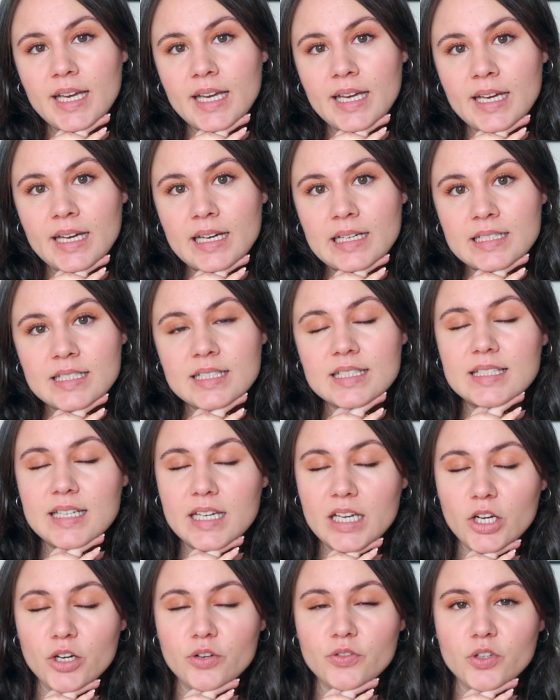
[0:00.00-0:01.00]
and take
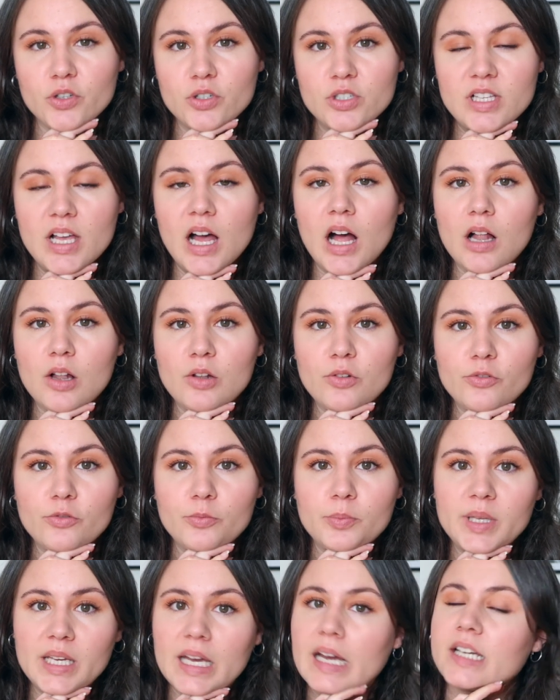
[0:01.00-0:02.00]
care of yourself,
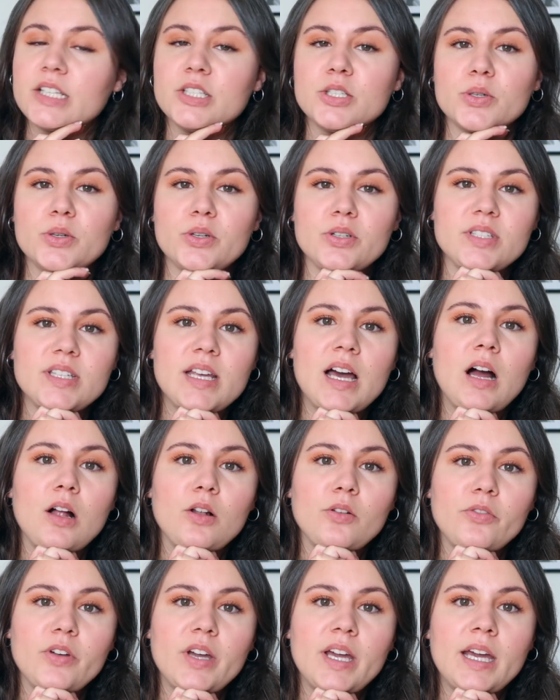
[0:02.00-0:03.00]
be kind to
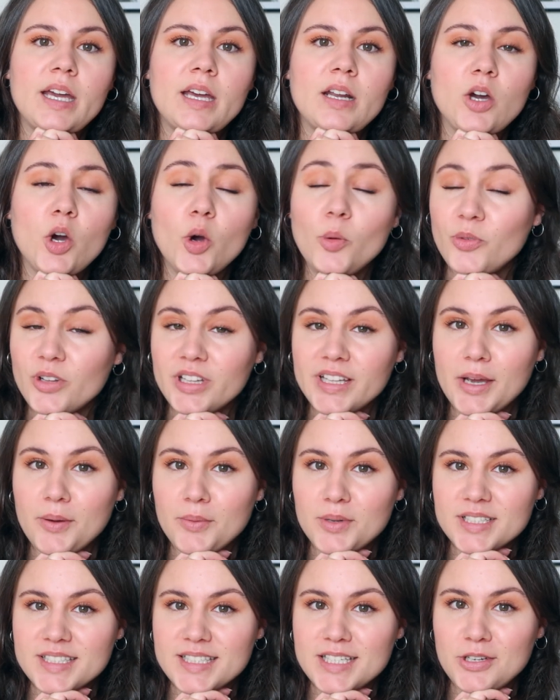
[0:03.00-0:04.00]
yourself, and hopefully I
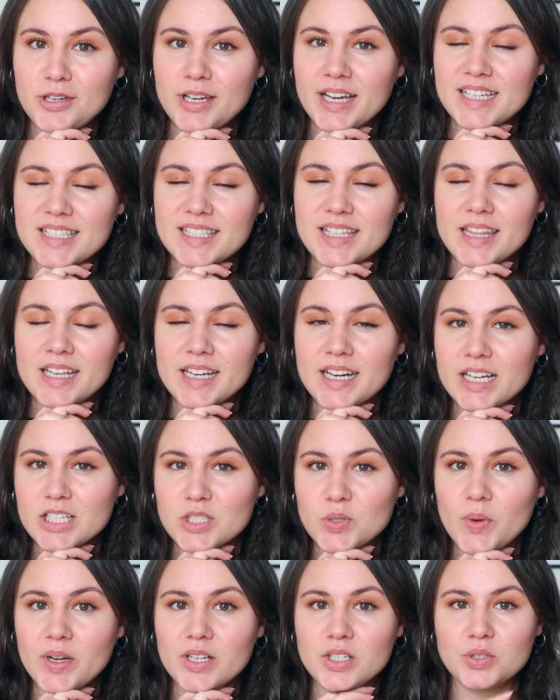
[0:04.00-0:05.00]
will see you guys in the
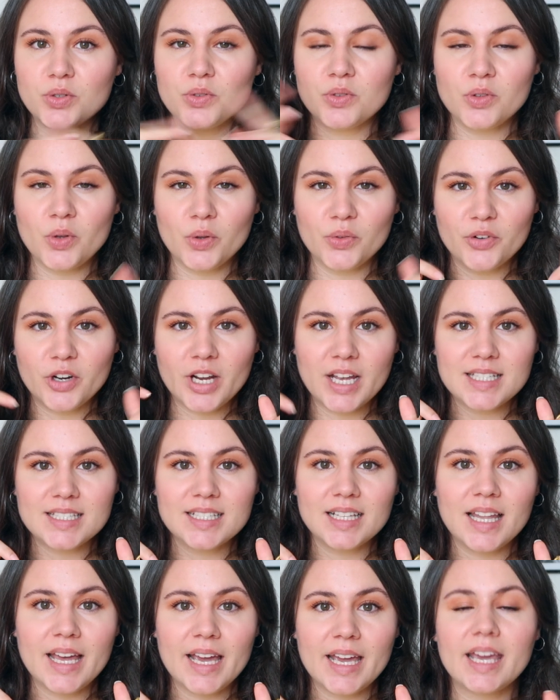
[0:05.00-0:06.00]
next one too. Don't forget
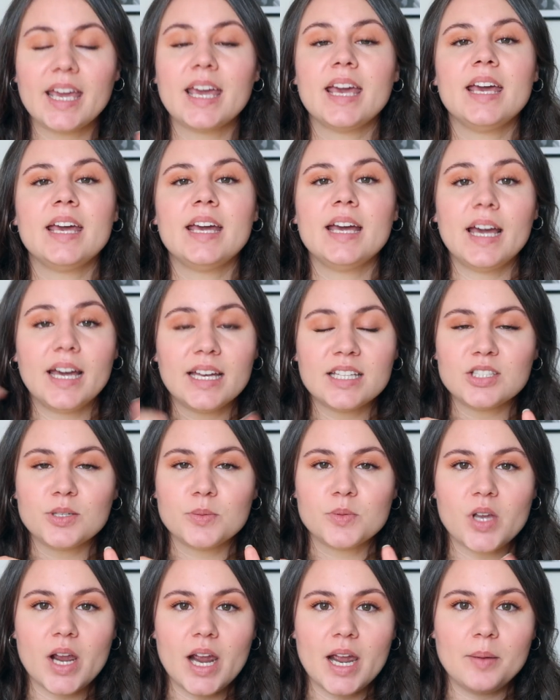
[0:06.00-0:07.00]
to like and
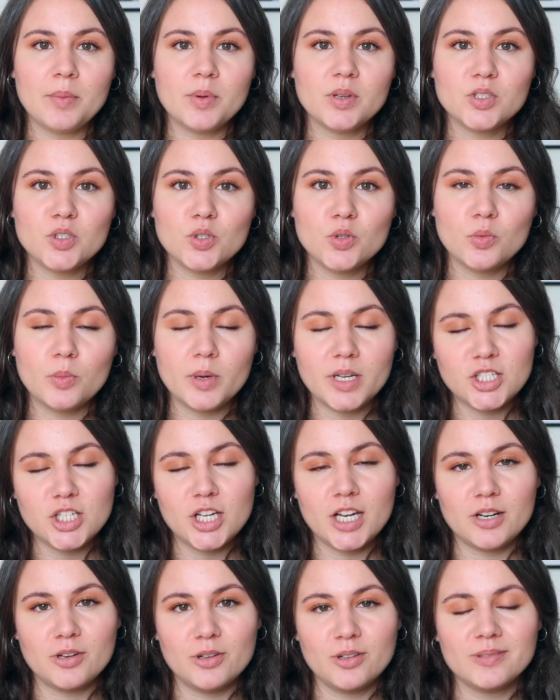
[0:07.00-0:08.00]
subscribe to my
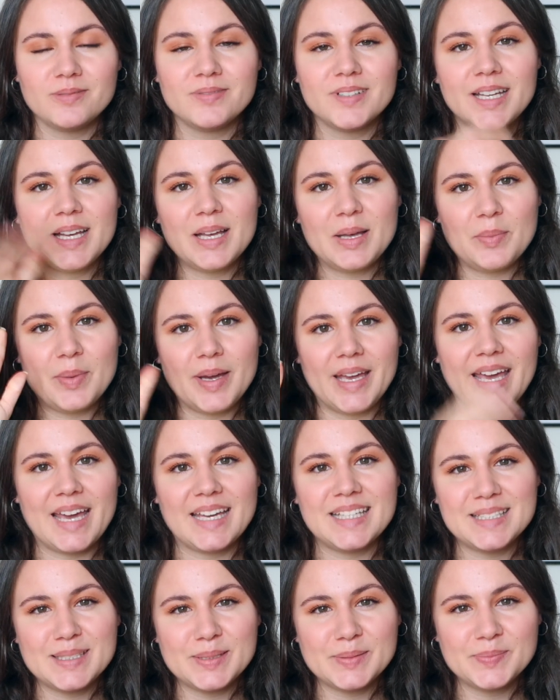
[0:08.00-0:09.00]
channel. Bye
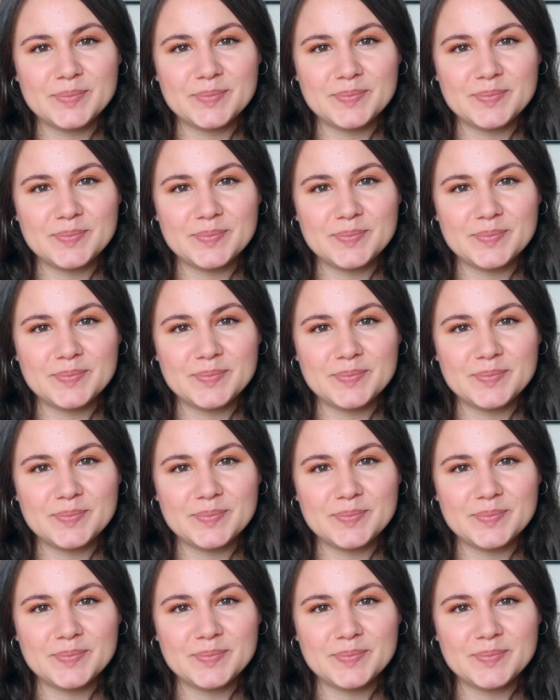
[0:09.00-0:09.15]
guys.